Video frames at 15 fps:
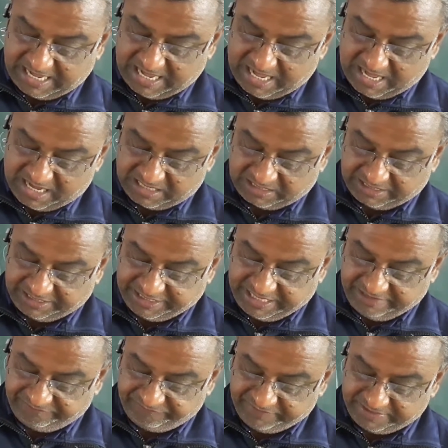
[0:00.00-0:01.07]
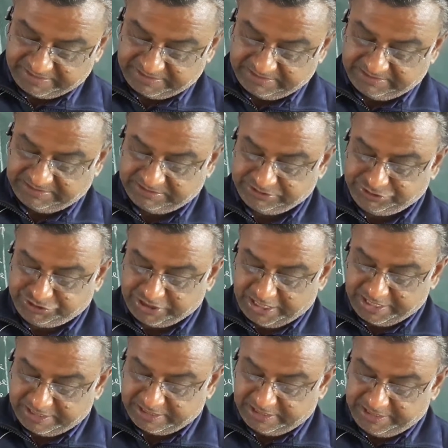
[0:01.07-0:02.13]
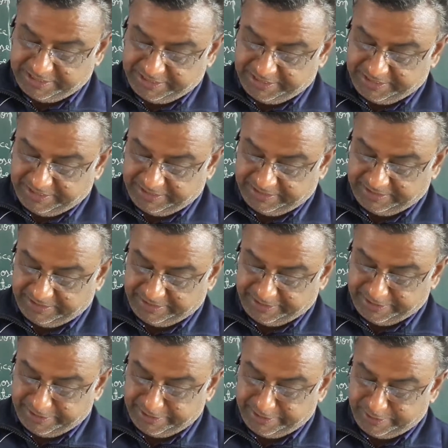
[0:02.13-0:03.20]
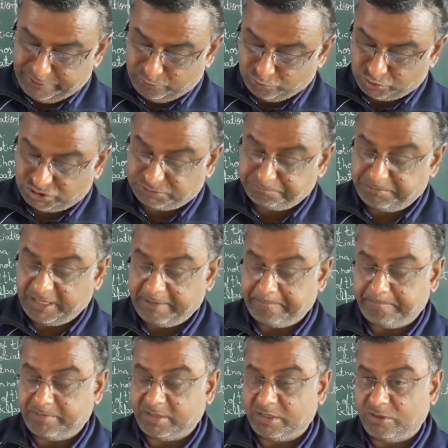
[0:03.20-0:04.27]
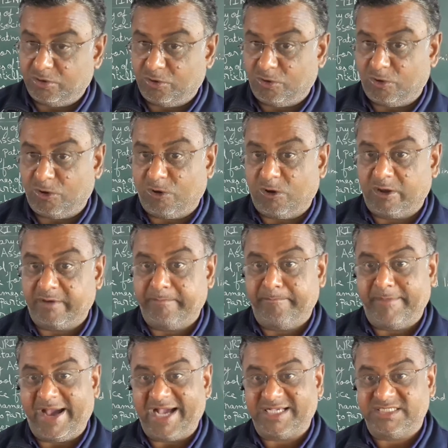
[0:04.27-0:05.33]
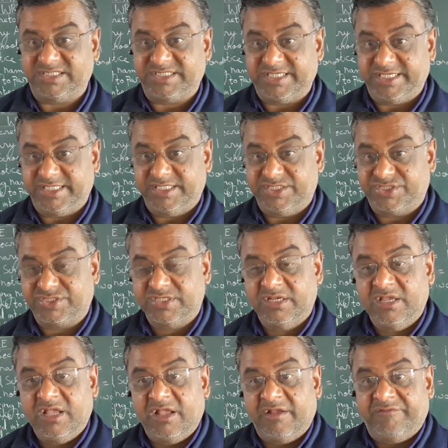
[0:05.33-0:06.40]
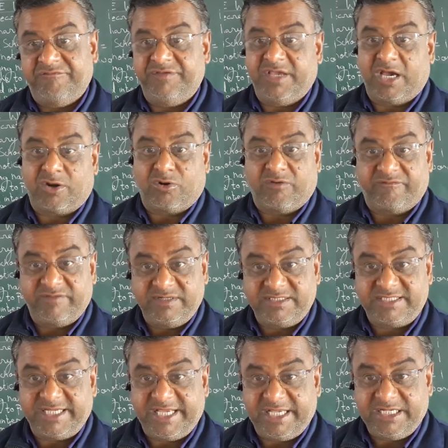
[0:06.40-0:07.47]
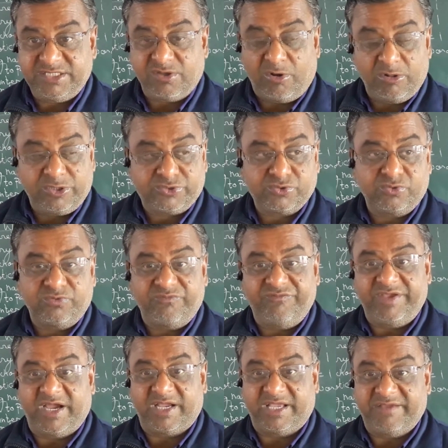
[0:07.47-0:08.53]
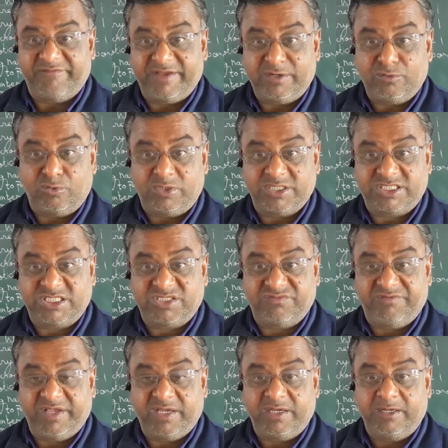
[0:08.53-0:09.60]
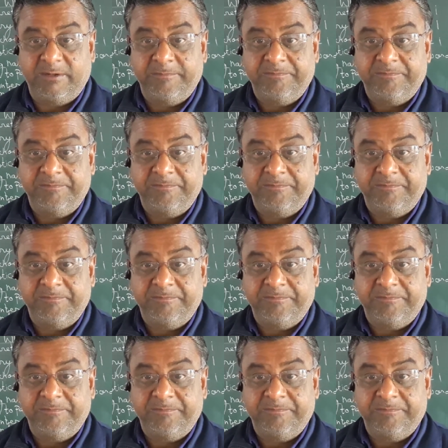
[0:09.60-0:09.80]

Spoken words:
are given generally in newspaper or magazines. We are often seeing also, we are giving notices where